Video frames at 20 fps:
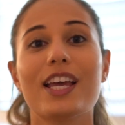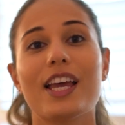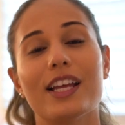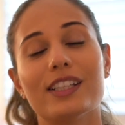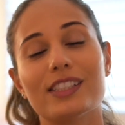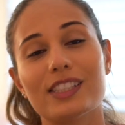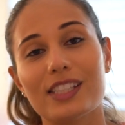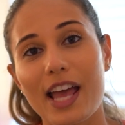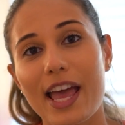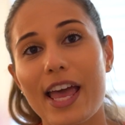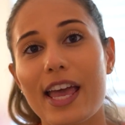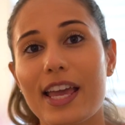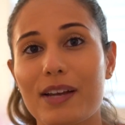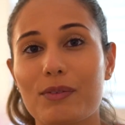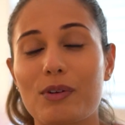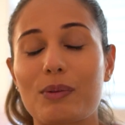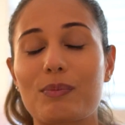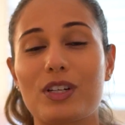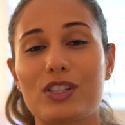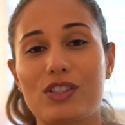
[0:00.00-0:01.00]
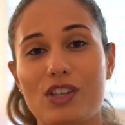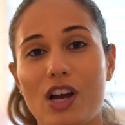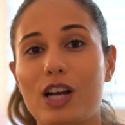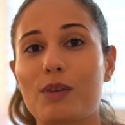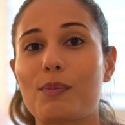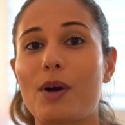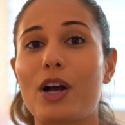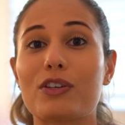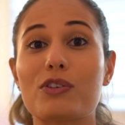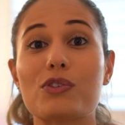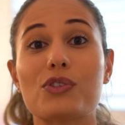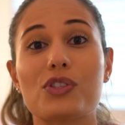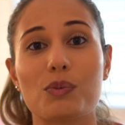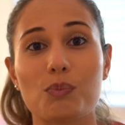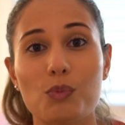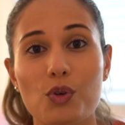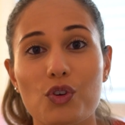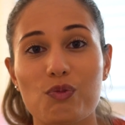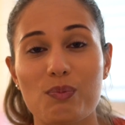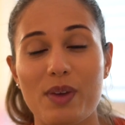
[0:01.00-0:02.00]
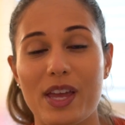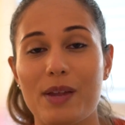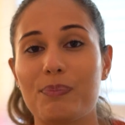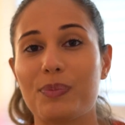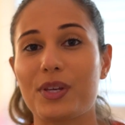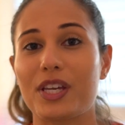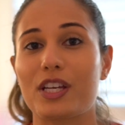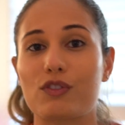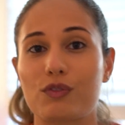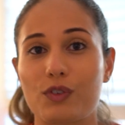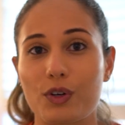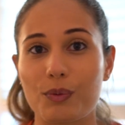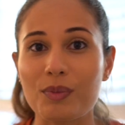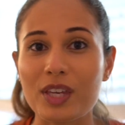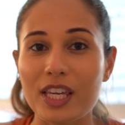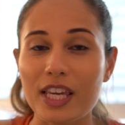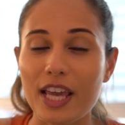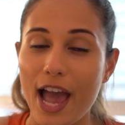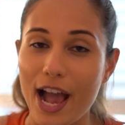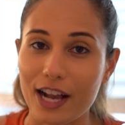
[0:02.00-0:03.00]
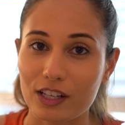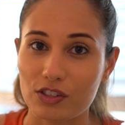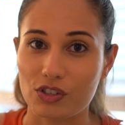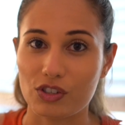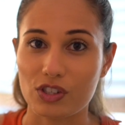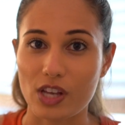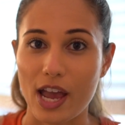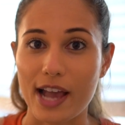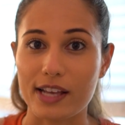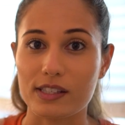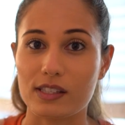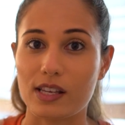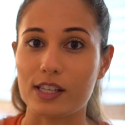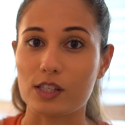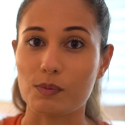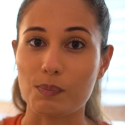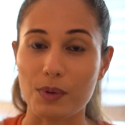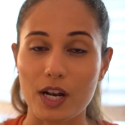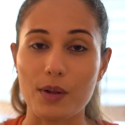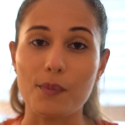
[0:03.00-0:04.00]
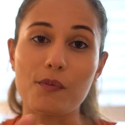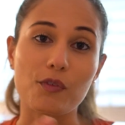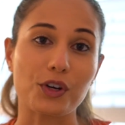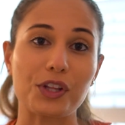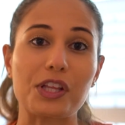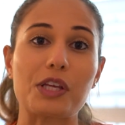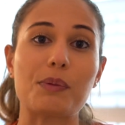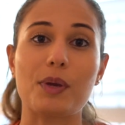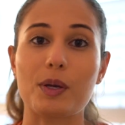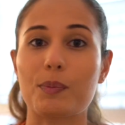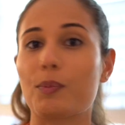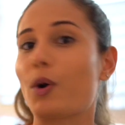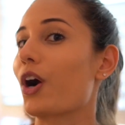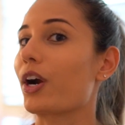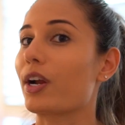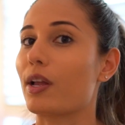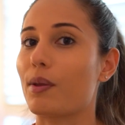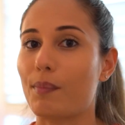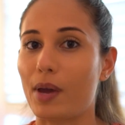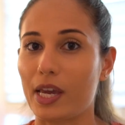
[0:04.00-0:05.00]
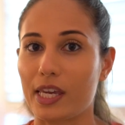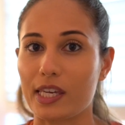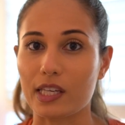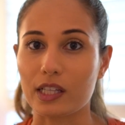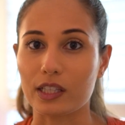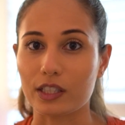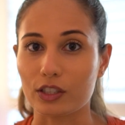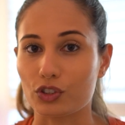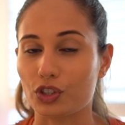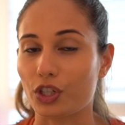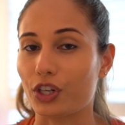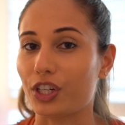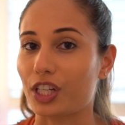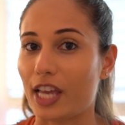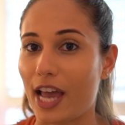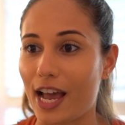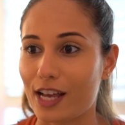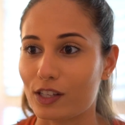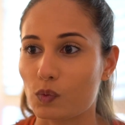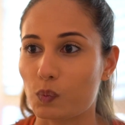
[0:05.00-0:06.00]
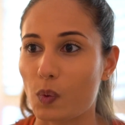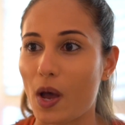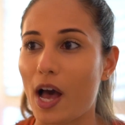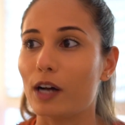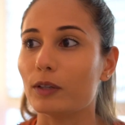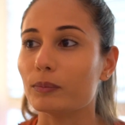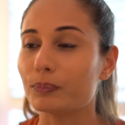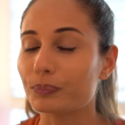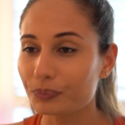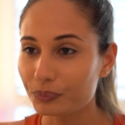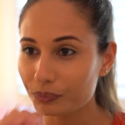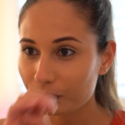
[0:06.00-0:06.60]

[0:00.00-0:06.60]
And today I'm going to talk about using movement because for me, exercise has been a really big part of my healing journey as well.